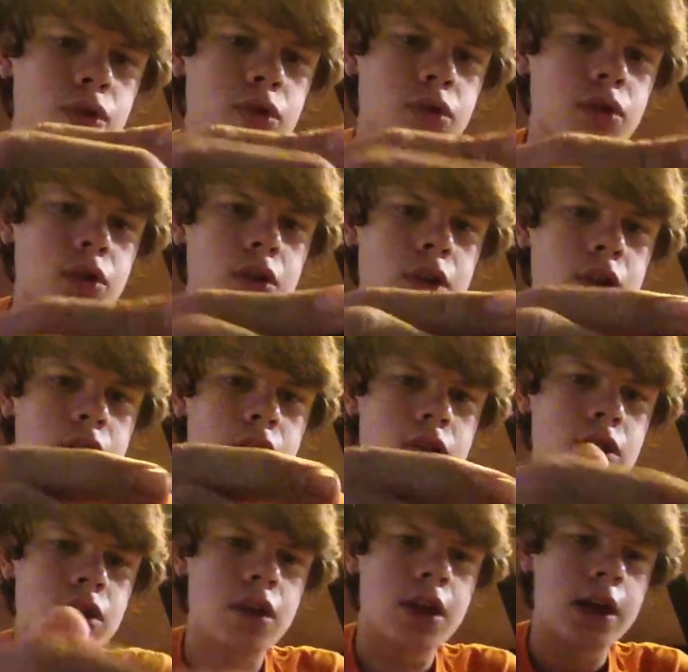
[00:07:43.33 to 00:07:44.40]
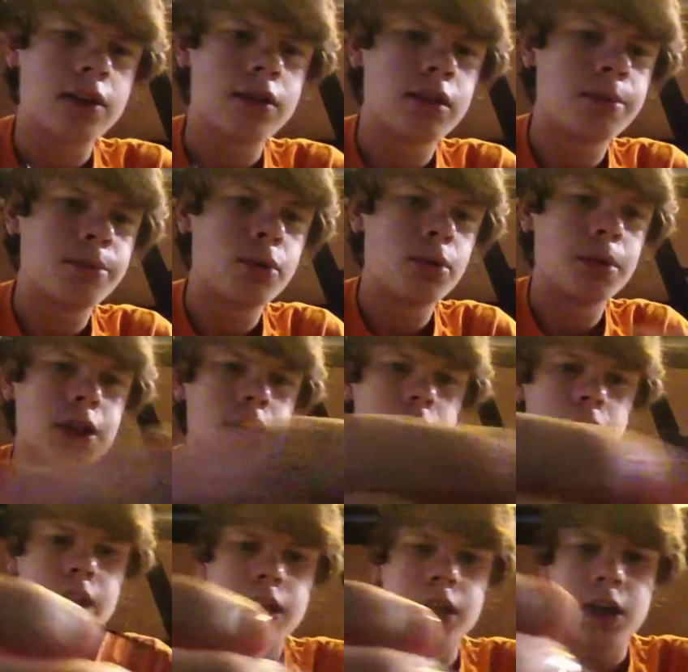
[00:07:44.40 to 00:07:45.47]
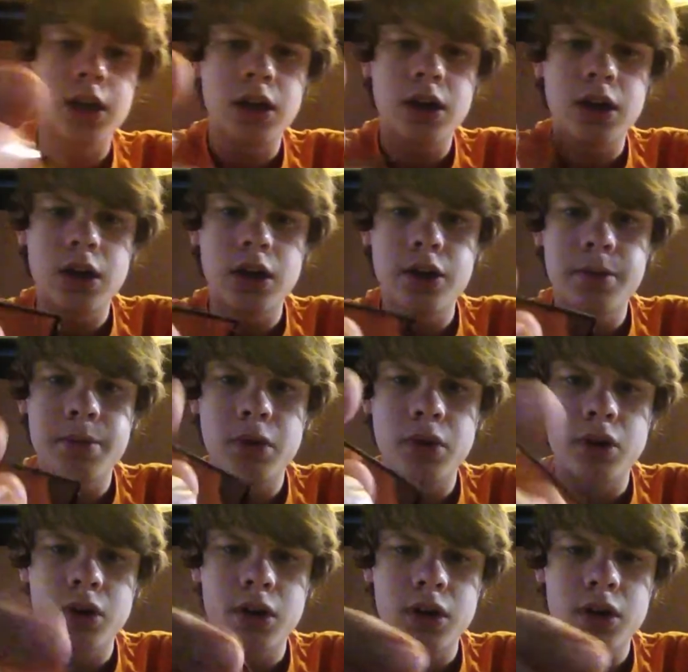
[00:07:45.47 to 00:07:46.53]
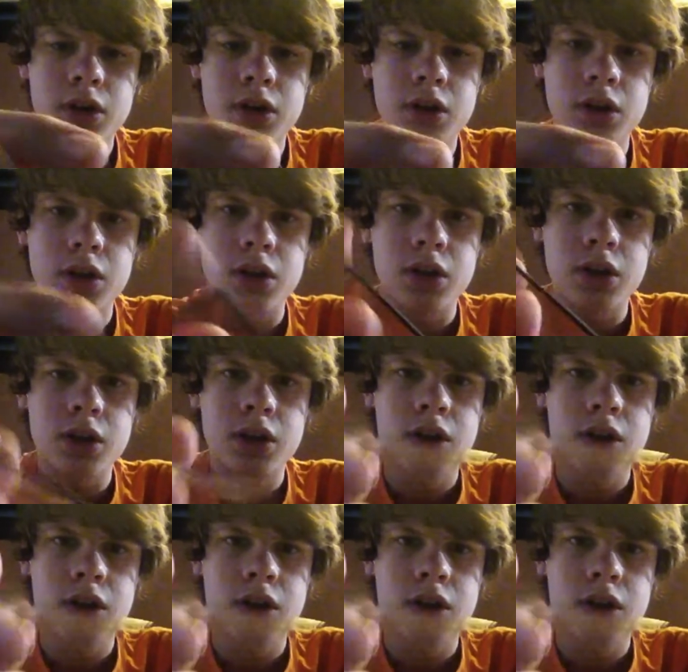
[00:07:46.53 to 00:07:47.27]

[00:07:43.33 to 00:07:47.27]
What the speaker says: So that's simple. But then the other part, this